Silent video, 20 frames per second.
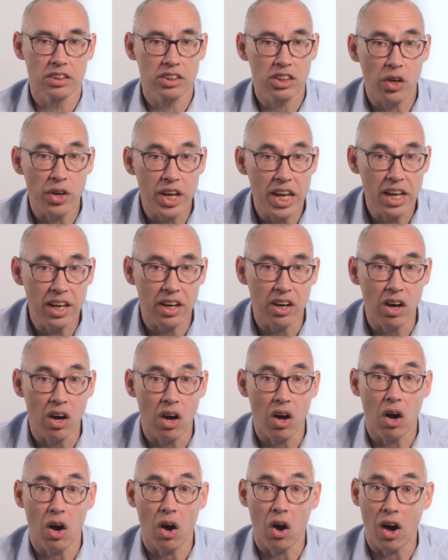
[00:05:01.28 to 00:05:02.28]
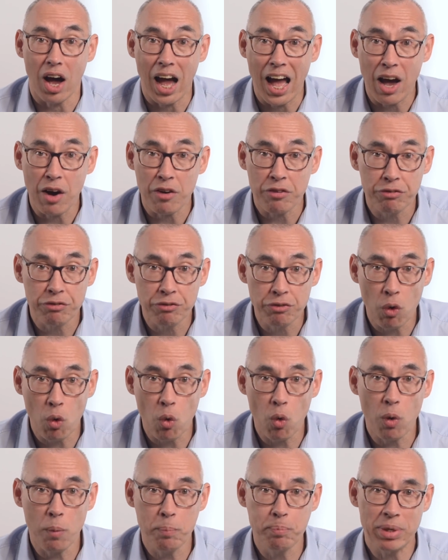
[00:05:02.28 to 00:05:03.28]
So here are our
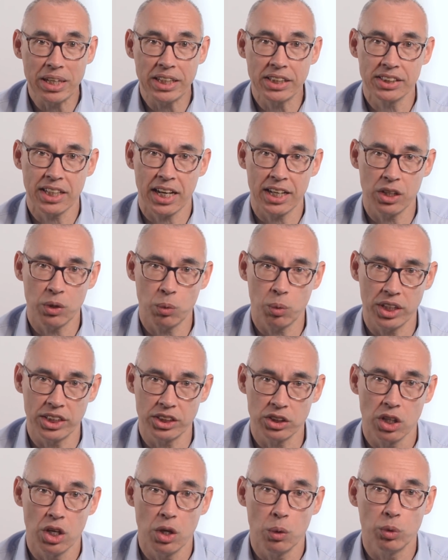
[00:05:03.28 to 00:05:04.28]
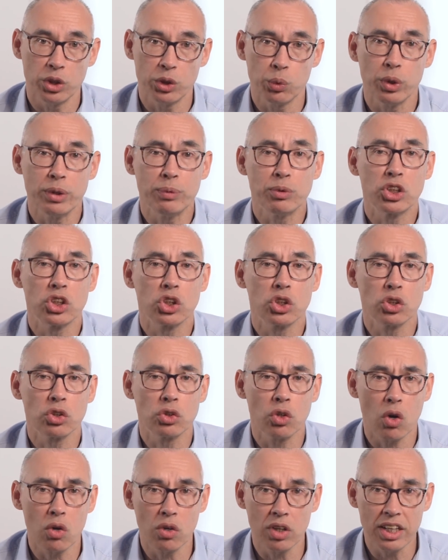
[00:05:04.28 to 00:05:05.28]
4 big takeaways which we would
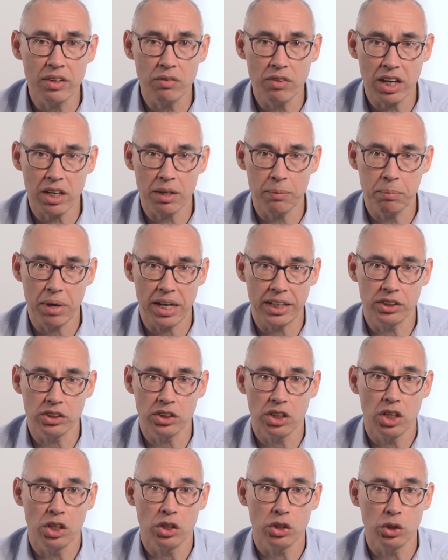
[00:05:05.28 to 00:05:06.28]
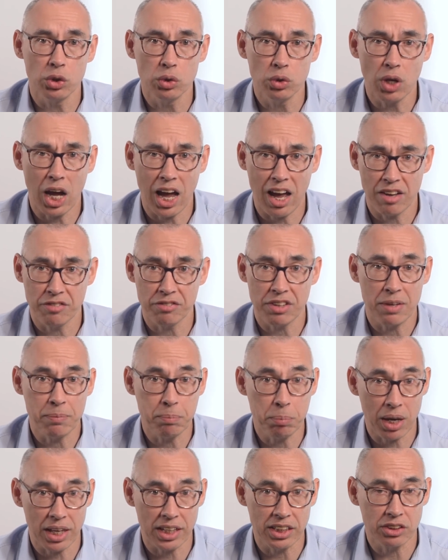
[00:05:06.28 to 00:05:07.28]
strongly recommend you have in
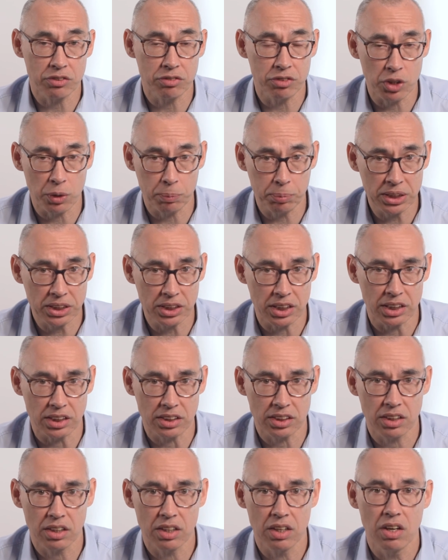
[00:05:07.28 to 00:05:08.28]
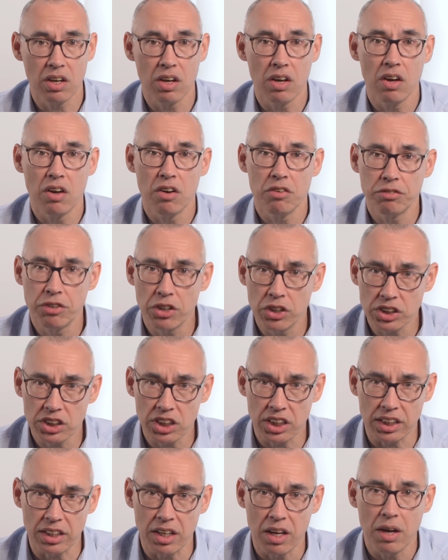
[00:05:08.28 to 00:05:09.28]
place for your business.
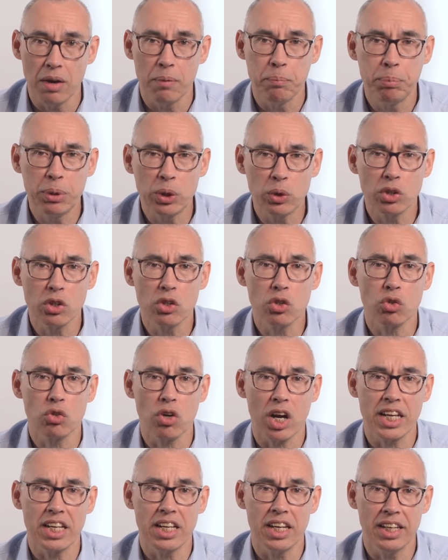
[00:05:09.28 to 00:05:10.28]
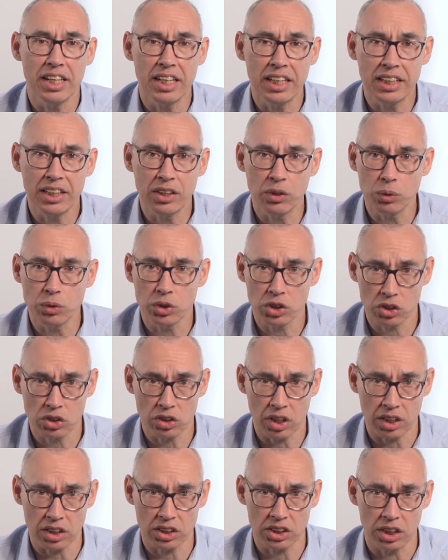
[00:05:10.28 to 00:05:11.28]
Firstly, build a great legal
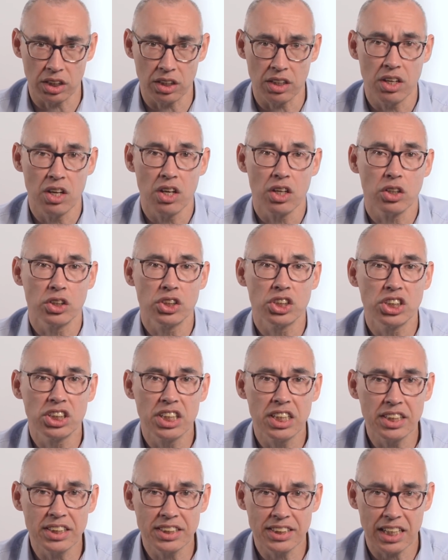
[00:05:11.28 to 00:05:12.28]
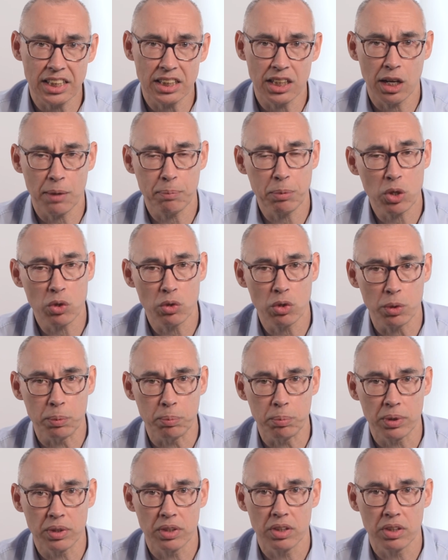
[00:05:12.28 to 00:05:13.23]
structure. Consider setting up a group.